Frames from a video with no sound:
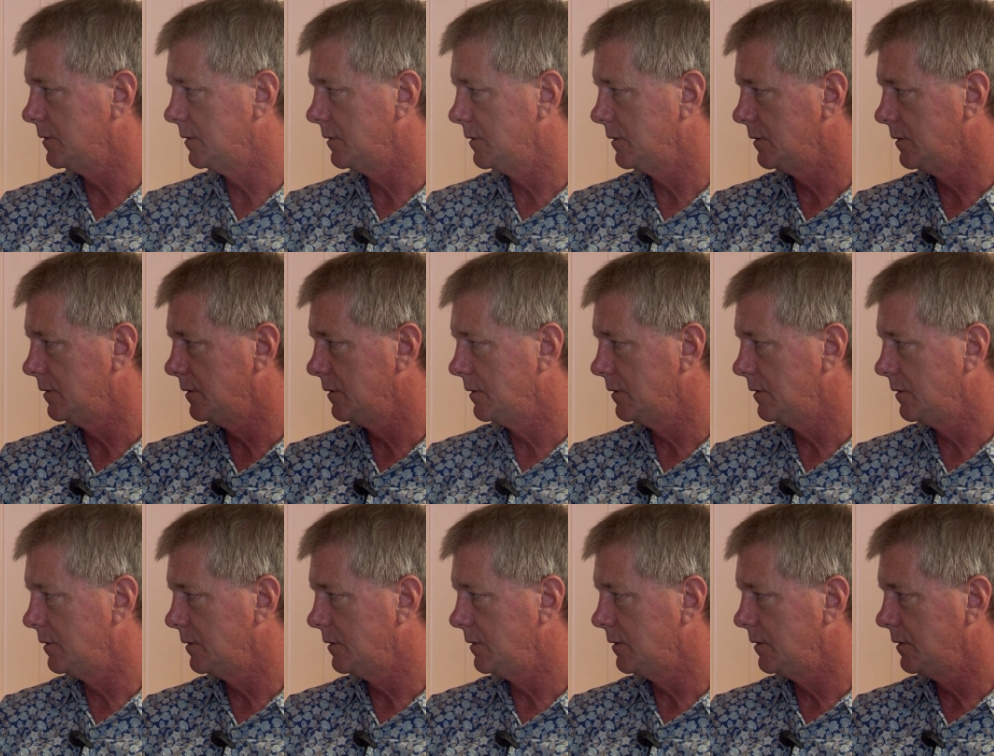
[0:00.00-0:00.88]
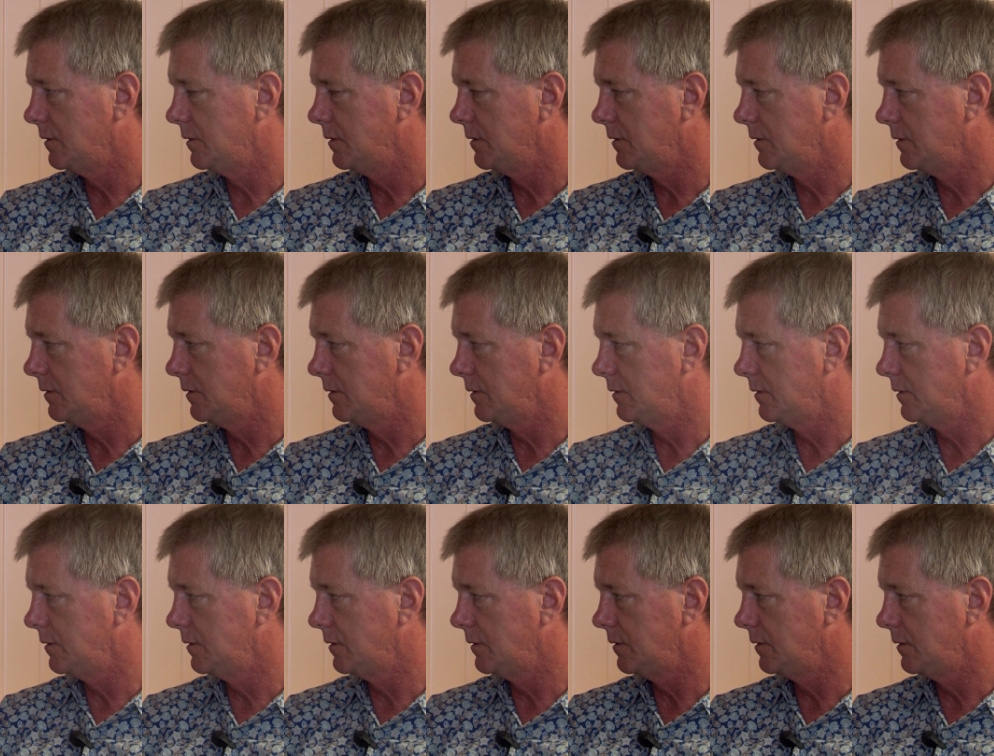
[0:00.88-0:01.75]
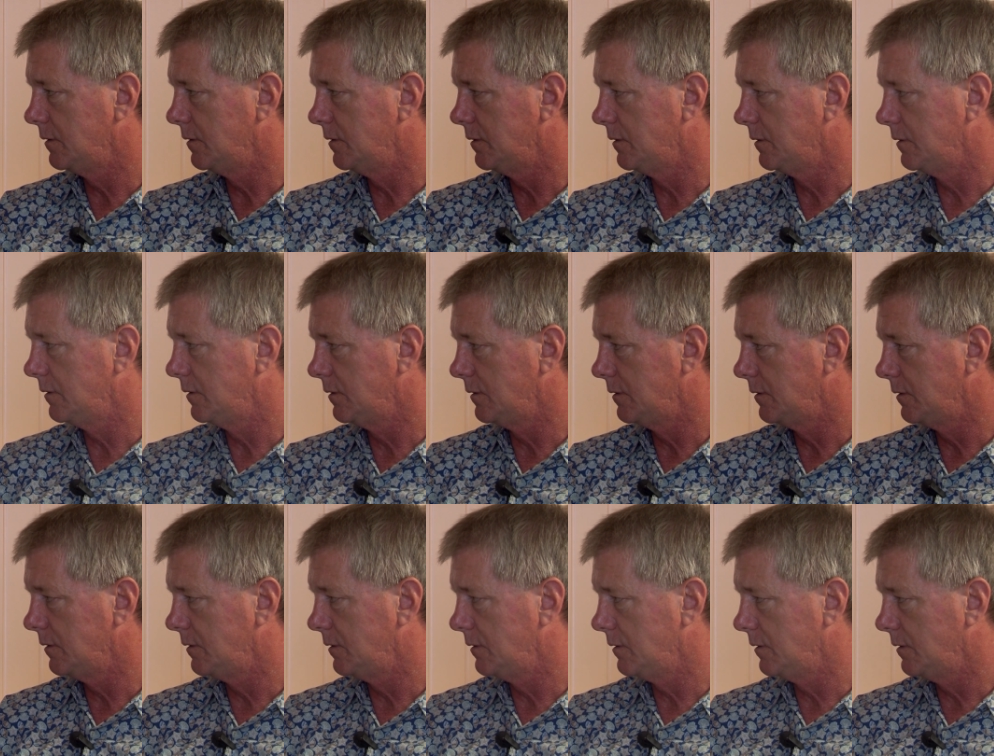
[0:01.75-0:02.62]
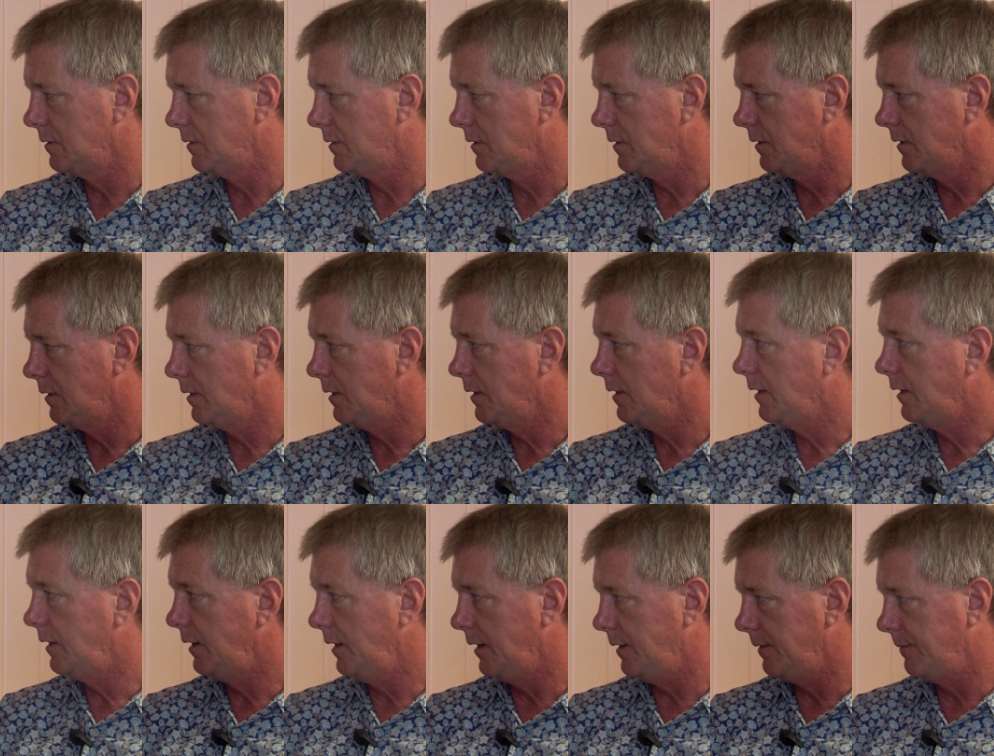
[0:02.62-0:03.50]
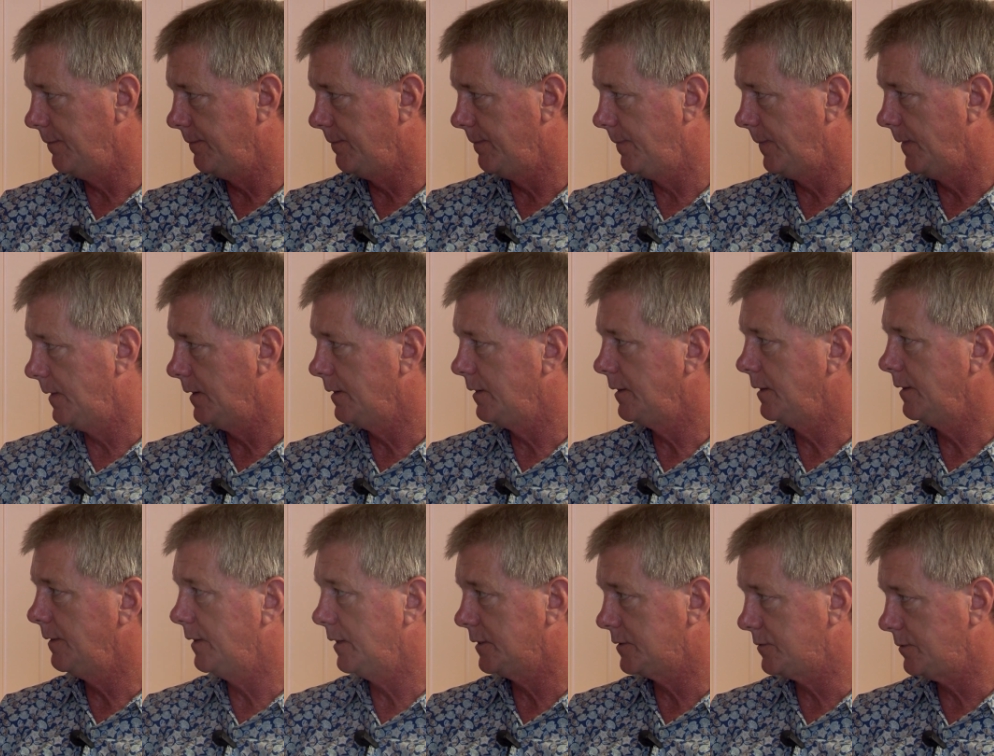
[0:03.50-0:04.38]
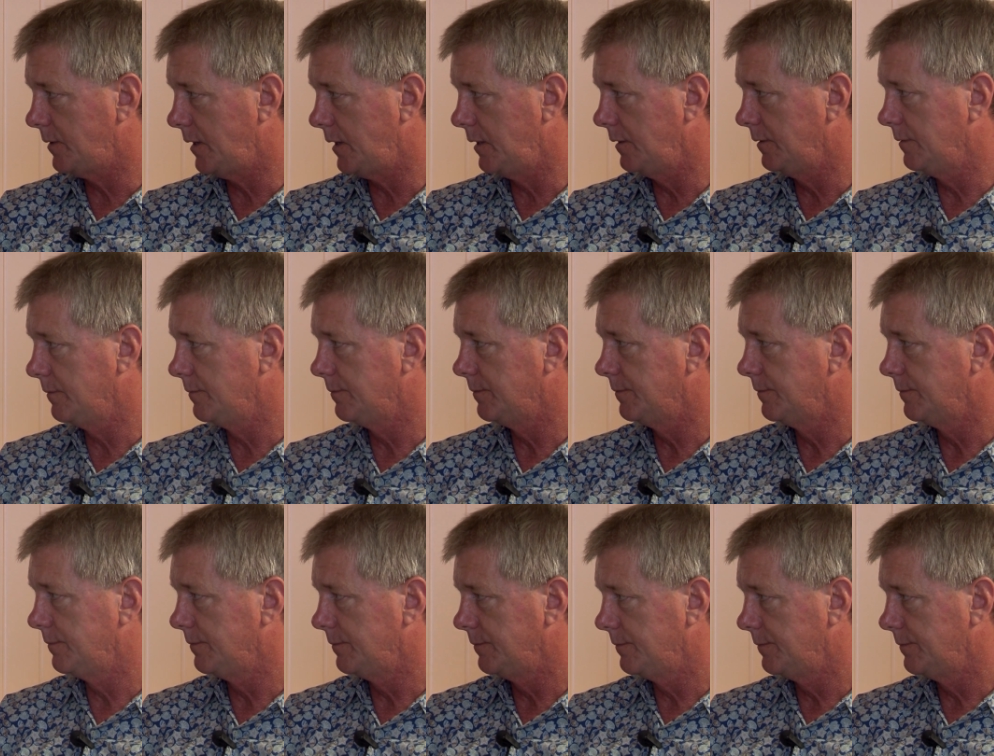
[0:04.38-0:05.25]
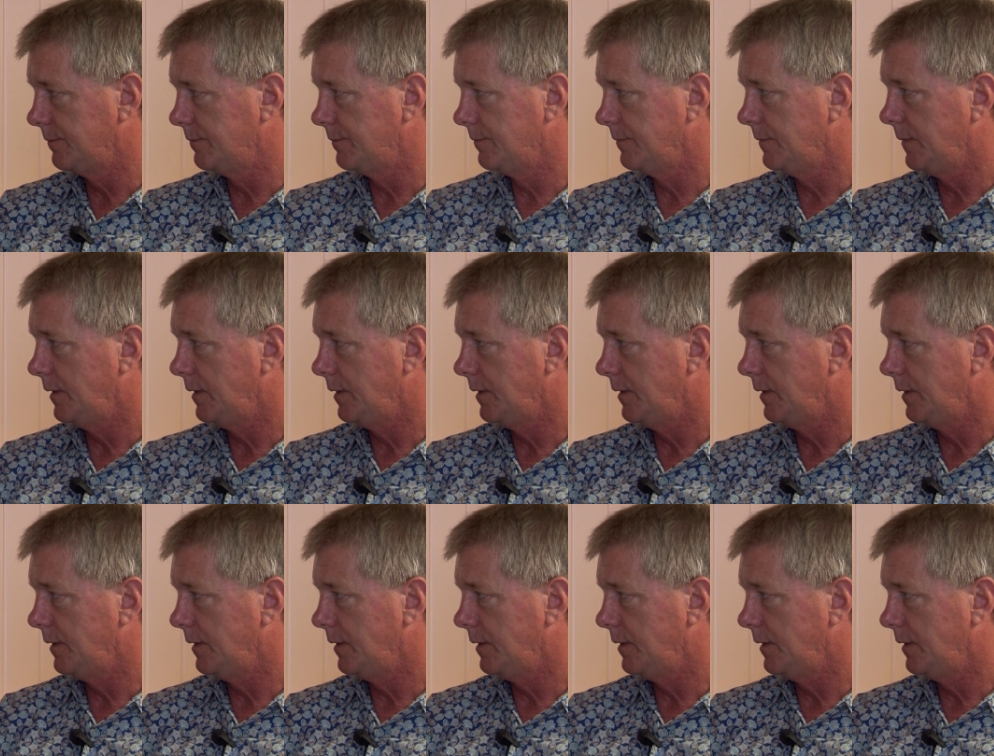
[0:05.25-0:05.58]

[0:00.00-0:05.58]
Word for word: And those filters you liquidify a little bit, so you make them a little bit yeah. loose, so everything right. starts flowing.